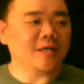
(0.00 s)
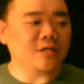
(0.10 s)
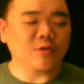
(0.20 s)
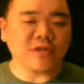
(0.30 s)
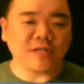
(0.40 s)

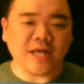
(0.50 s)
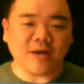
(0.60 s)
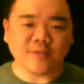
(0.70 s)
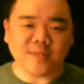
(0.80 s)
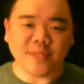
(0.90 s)
do you think that
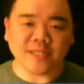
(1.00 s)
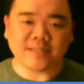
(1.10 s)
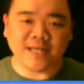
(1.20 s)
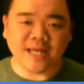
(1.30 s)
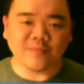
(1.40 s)
was a big
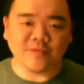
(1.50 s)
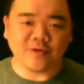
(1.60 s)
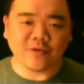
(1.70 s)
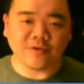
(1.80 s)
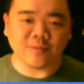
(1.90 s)
step
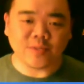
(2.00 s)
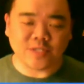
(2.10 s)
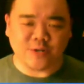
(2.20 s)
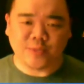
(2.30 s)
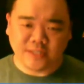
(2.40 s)
for
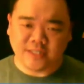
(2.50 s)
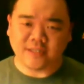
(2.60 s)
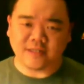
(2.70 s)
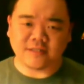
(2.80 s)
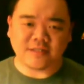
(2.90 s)
Jeremy Lin
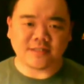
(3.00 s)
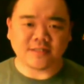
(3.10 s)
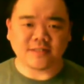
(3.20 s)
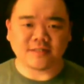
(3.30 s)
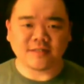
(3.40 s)

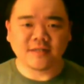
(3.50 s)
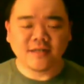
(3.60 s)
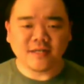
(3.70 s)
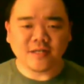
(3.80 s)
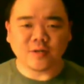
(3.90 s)
to
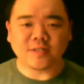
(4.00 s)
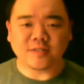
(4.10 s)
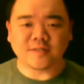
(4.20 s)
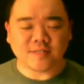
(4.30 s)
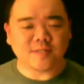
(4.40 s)

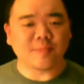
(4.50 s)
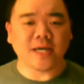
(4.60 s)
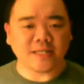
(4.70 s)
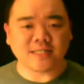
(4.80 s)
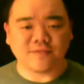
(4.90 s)

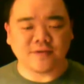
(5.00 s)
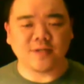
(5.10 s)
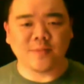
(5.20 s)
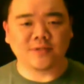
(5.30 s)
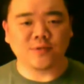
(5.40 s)
despite his
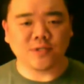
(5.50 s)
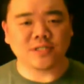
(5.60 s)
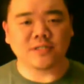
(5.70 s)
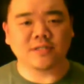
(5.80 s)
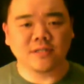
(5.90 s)
fundamental
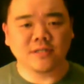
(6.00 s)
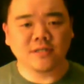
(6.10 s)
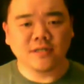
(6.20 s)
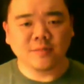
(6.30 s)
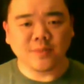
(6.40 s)
Christian
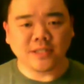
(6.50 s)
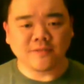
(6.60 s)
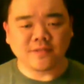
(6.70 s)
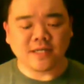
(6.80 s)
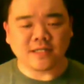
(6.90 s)

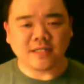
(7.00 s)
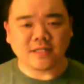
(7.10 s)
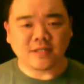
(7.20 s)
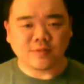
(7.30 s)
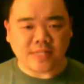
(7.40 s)
beliefs, that
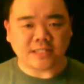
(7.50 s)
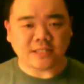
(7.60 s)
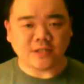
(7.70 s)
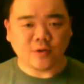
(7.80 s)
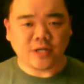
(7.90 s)
he was
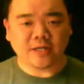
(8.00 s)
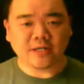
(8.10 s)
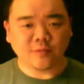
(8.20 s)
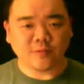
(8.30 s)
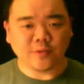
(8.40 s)
actually
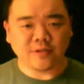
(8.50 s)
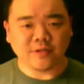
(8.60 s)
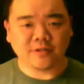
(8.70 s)
okay with